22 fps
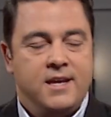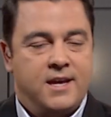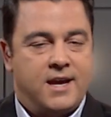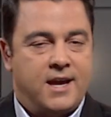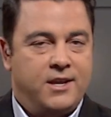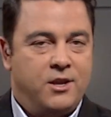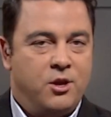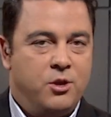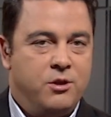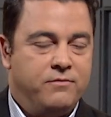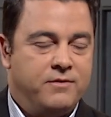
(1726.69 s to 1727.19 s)
I
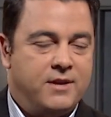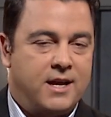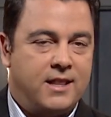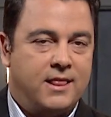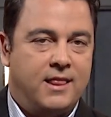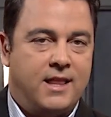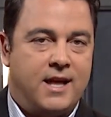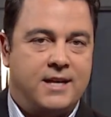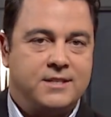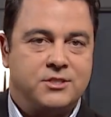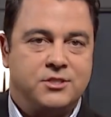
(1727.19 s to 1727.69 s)
know you've got
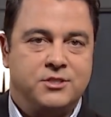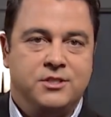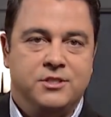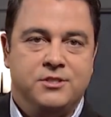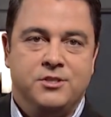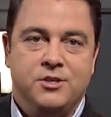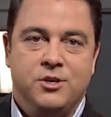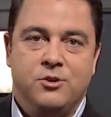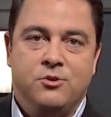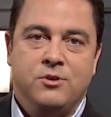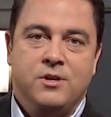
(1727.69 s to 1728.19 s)
lots to
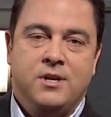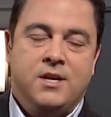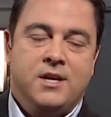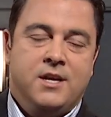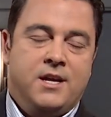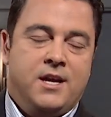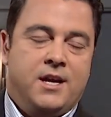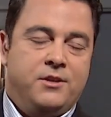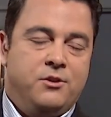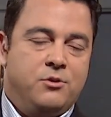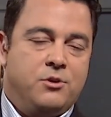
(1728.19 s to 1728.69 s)
do,
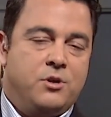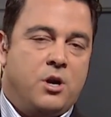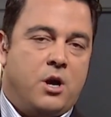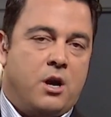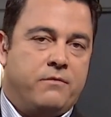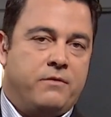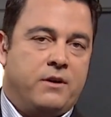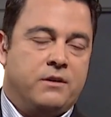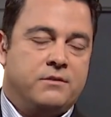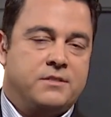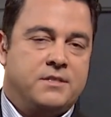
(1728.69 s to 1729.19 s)
and you
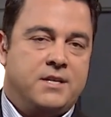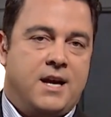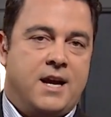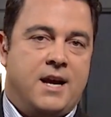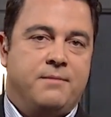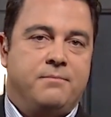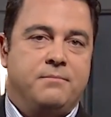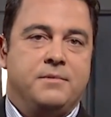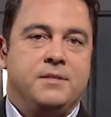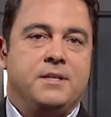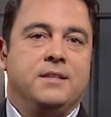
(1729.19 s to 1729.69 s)
carve out
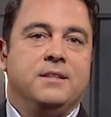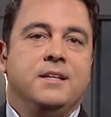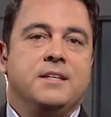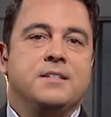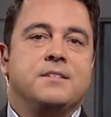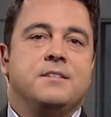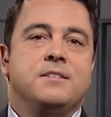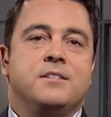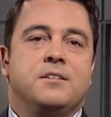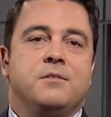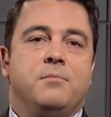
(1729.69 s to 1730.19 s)
time to
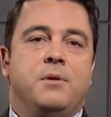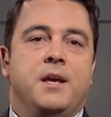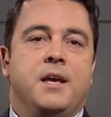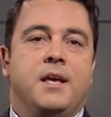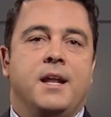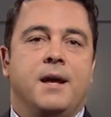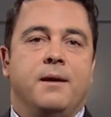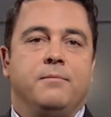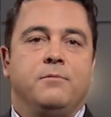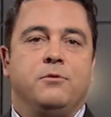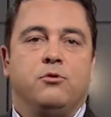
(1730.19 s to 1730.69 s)
listen to me,
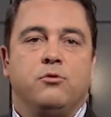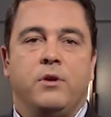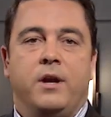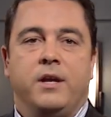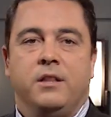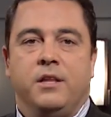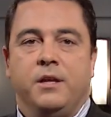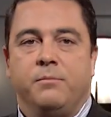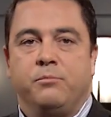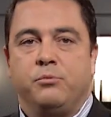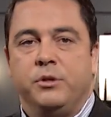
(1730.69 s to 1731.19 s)
and I
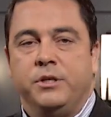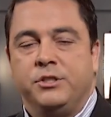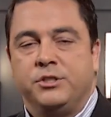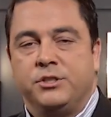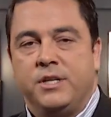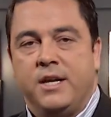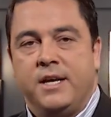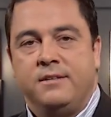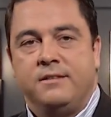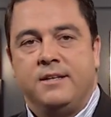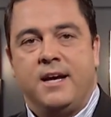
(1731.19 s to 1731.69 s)
greatly
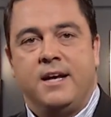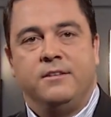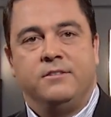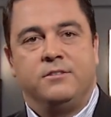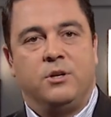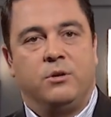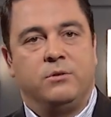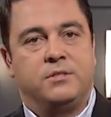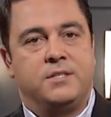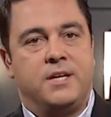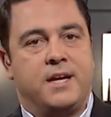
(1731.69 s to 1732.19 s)
appreciate that and
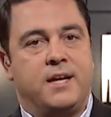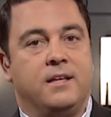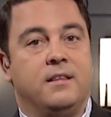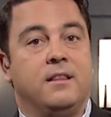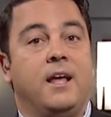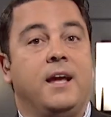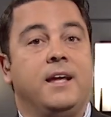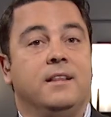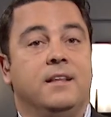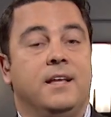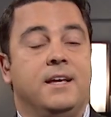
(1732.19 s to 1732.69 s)
don't take it
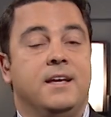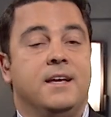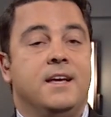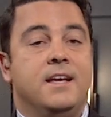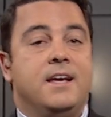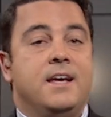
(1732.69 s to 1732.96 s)
lightly.